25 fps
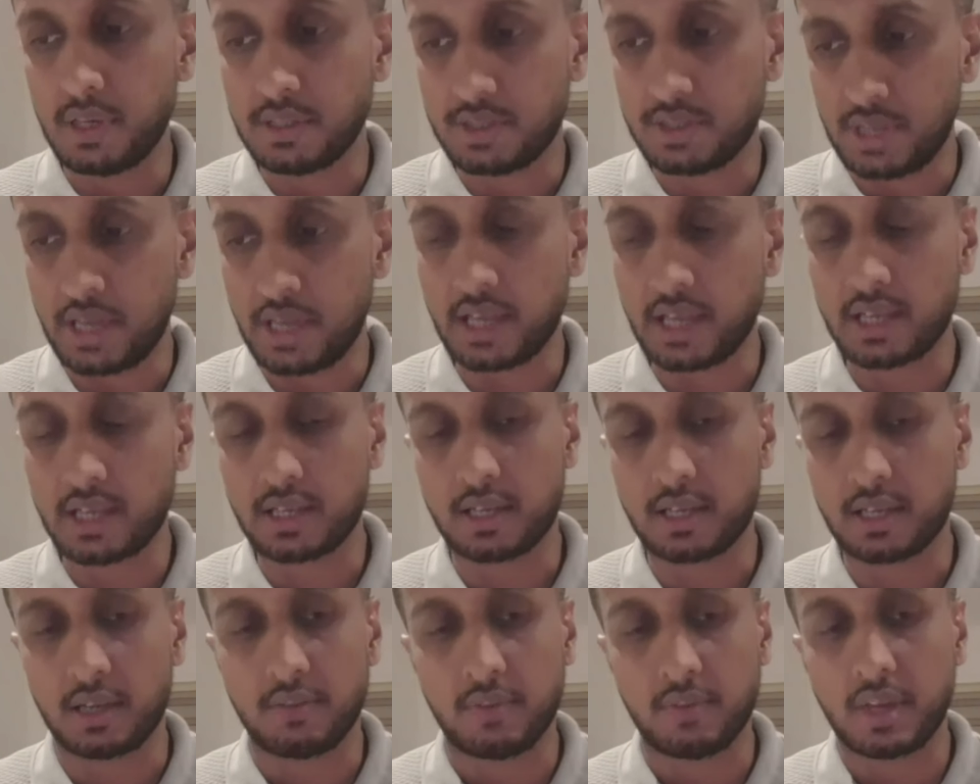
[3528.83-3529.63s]
check,
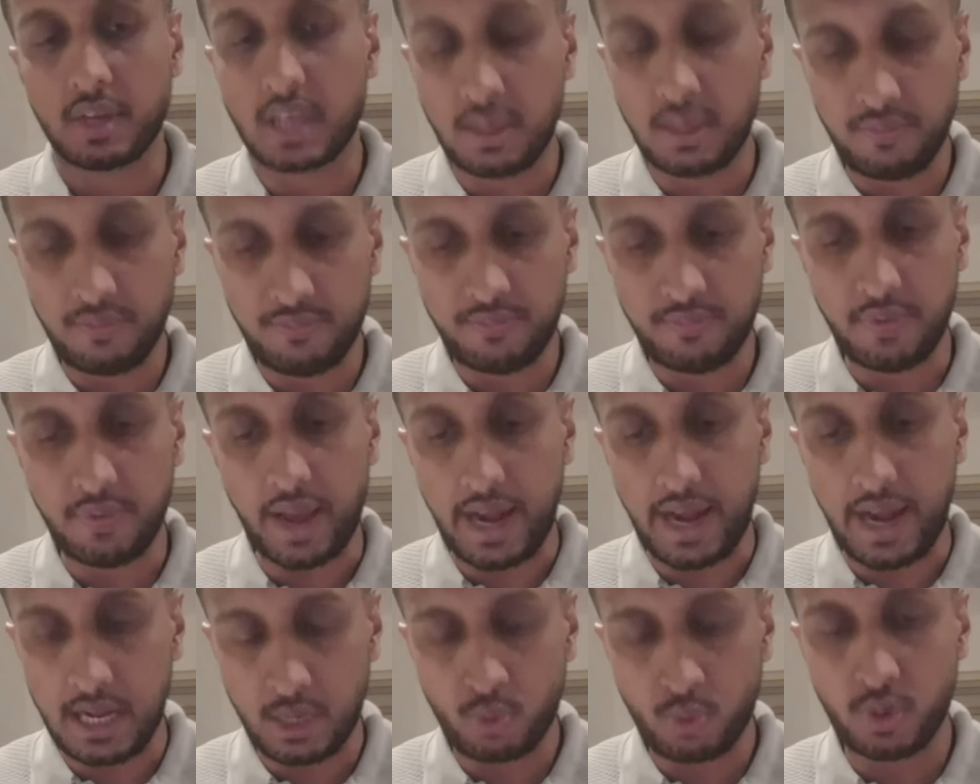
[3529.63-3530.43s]
give
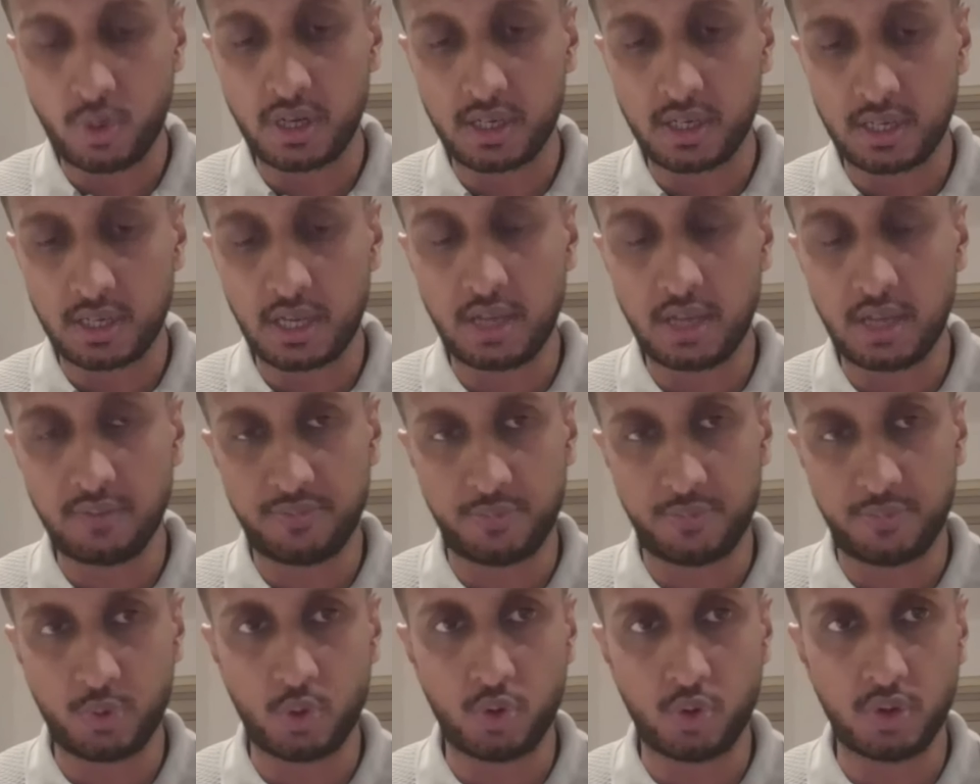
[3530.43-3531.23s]
adequate time
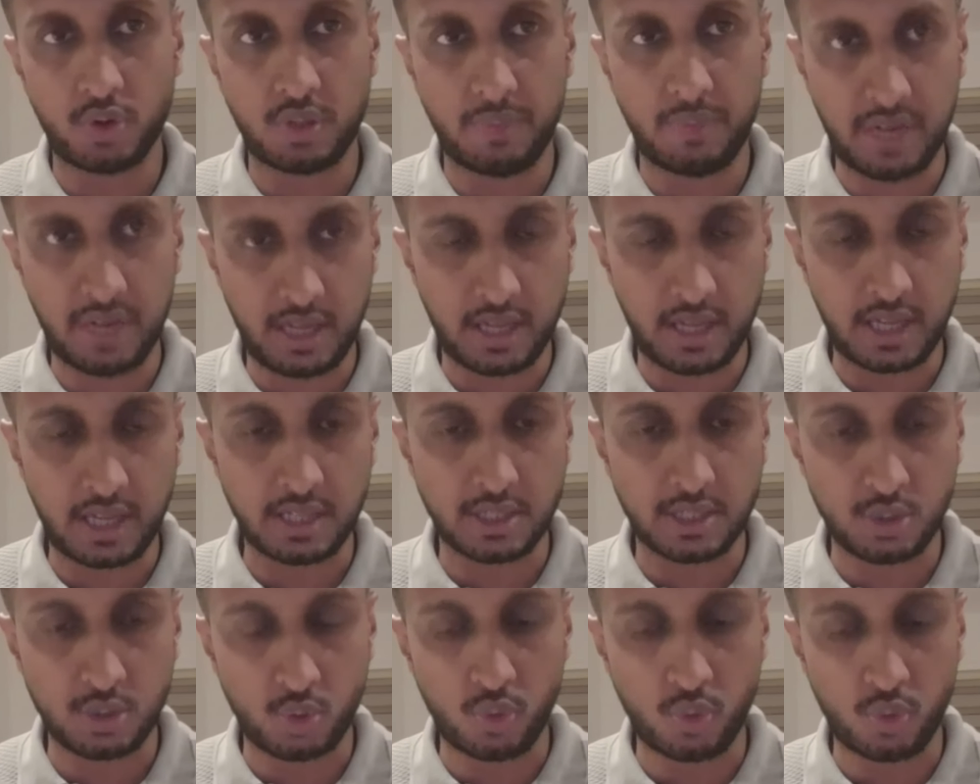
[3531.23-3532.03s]
for the
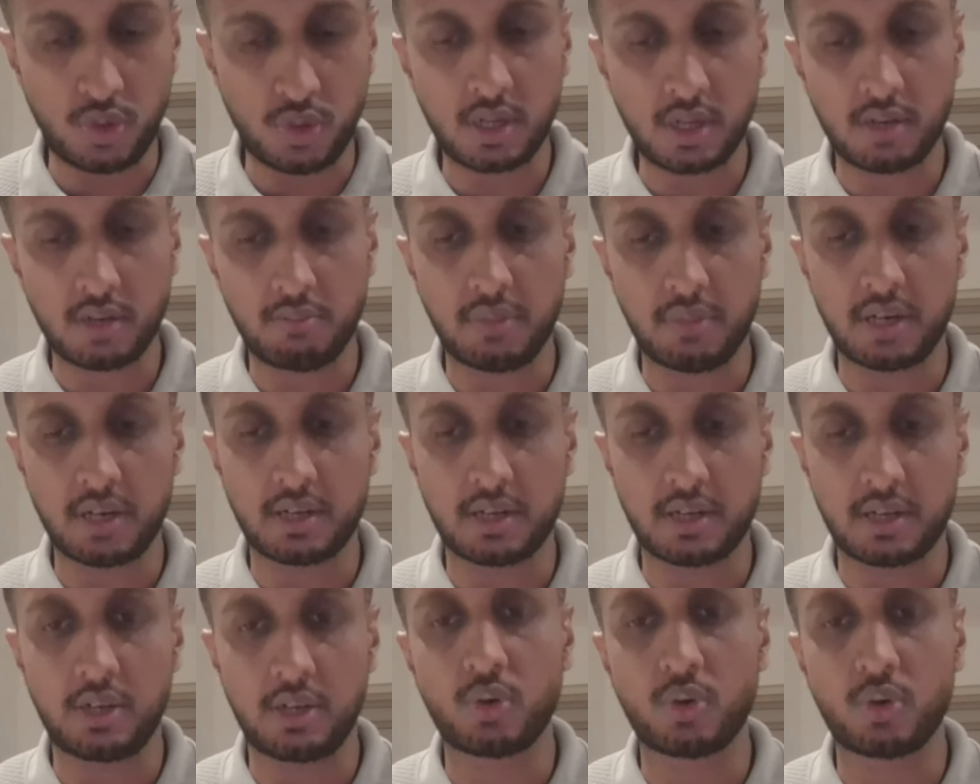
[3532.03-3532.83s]
medication to work, but
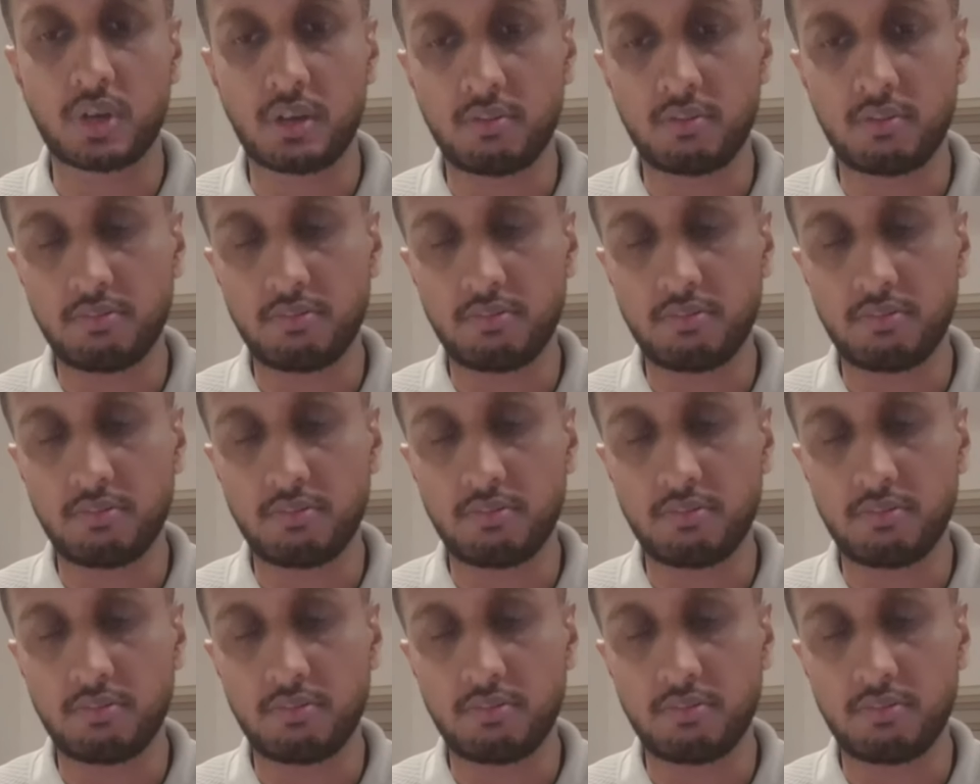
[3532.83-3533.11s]
you